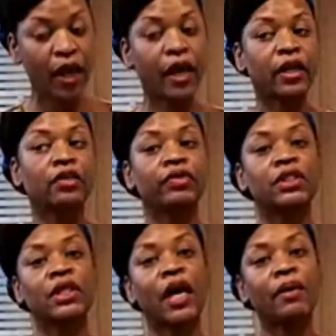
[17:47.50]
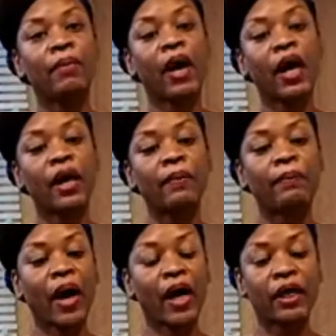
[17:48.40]
I need to reset
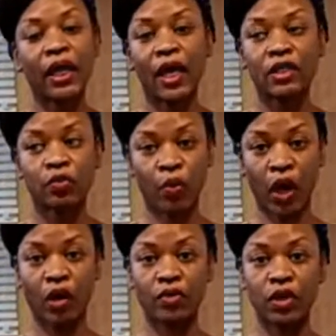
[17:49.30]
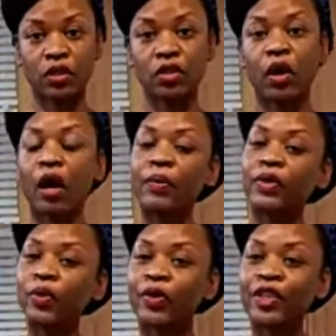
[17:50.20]
my body as well. And so I'll be
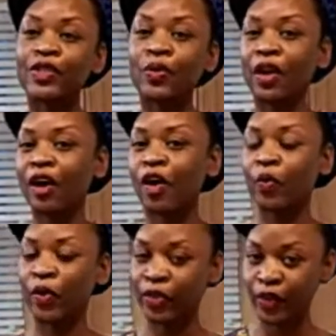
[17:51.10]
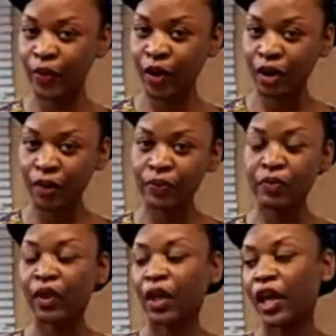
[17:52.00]
doing this along with you all
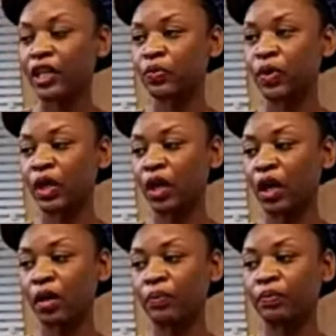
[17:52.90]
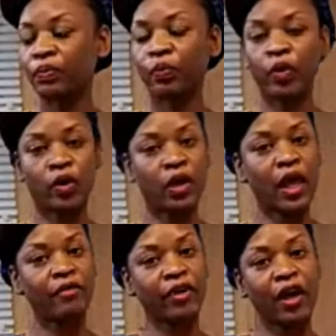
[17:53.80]
as we work on
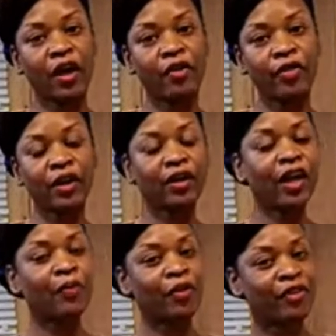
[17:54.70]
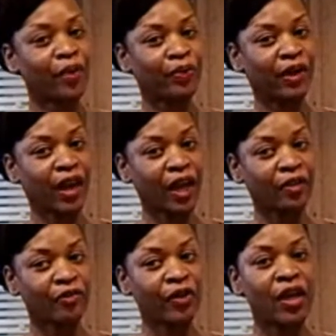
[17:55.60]
having a healthier and more vibrant life